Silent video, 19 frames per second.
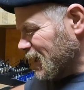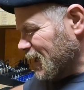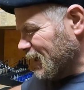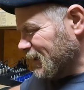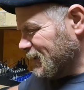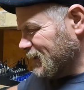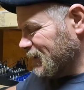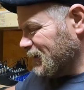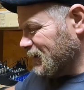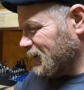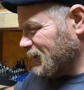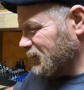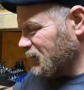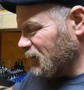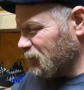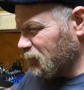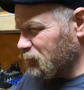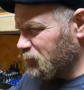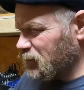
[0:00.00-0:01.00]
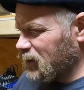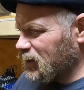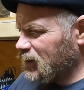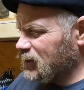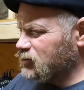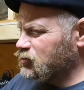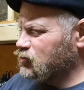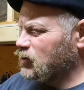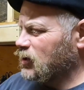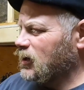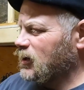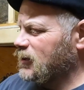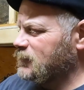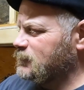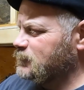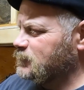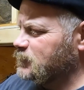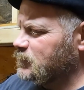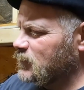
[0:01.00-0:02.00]
and then another thing I
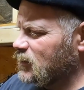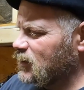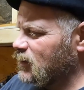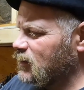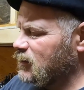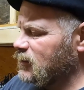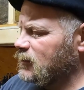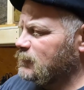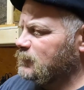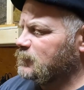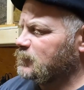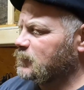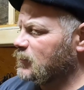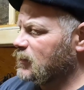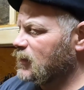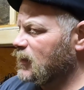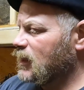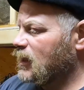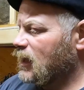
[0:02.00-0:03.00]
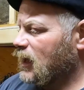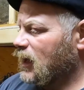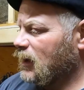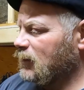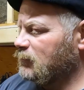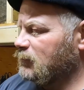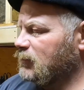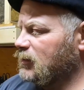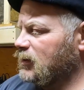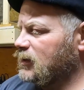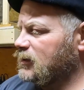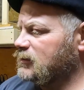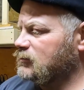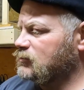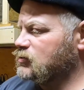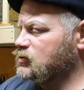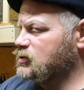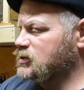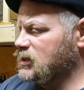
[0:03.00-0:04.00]
tried, I
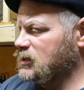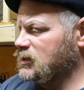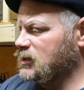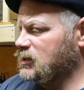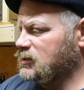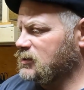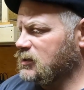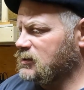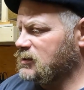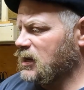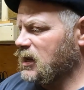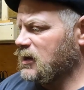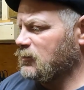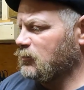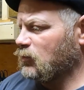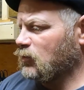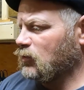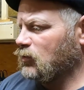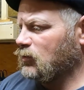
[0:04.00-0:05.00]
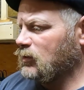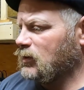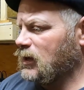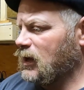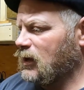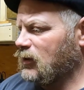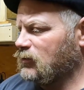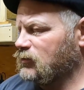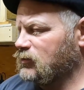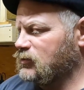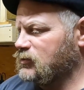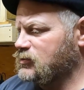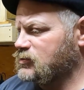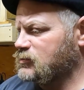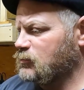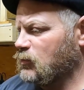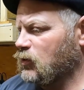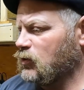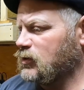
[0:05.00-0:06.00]
met sitting at the table out in the
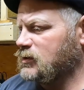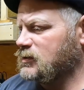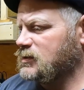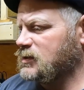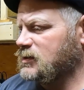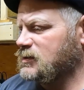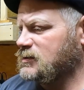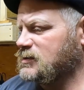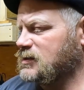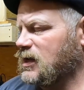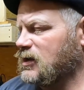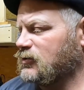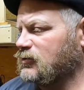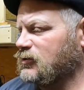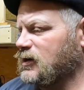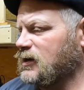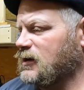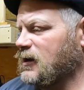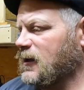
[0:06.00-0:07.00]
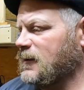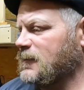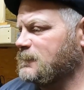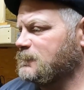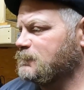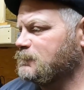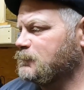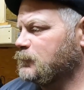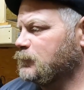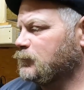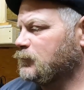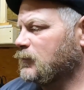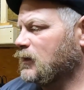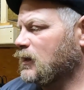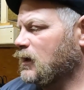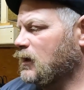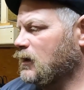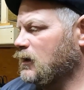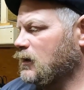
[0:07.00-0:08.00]
smoking tent Saturday night.
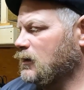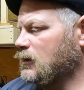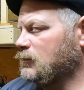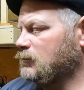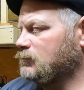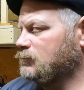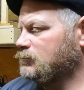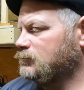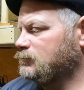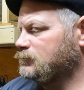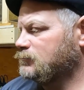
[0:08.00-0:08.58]
I